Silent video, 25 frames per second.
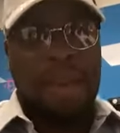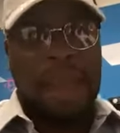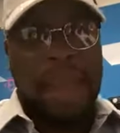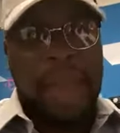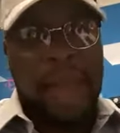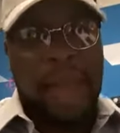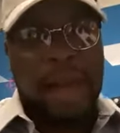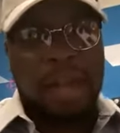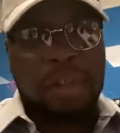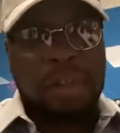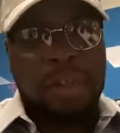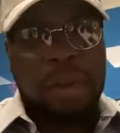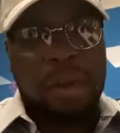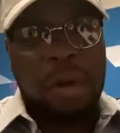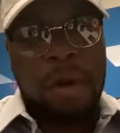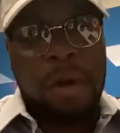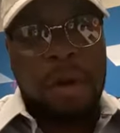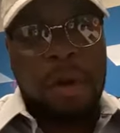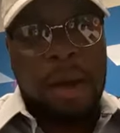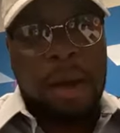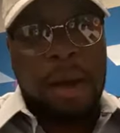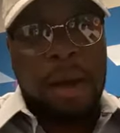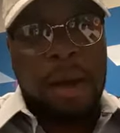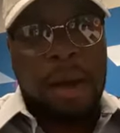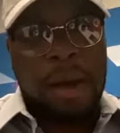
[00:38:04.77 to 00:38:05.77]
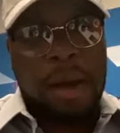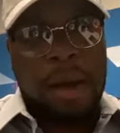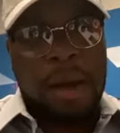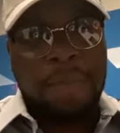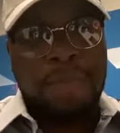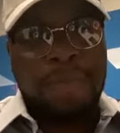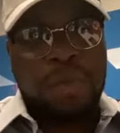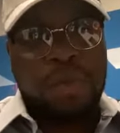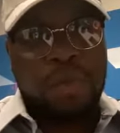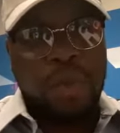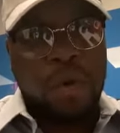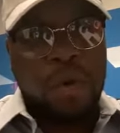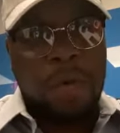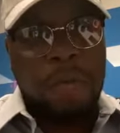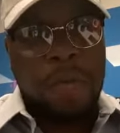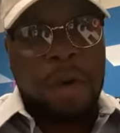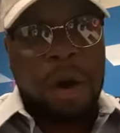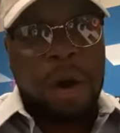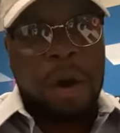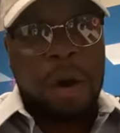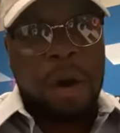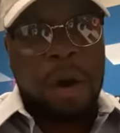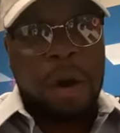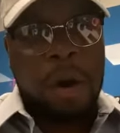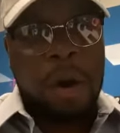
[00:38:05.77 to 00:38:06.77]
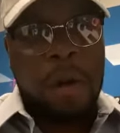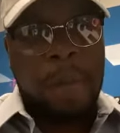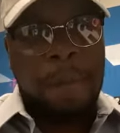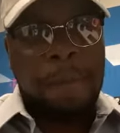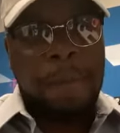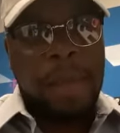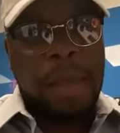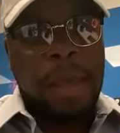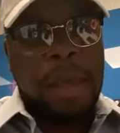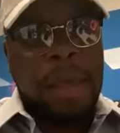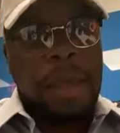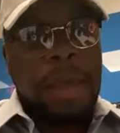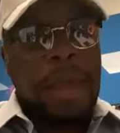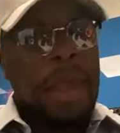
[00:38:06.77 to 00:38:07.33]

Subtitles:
national Zoom call,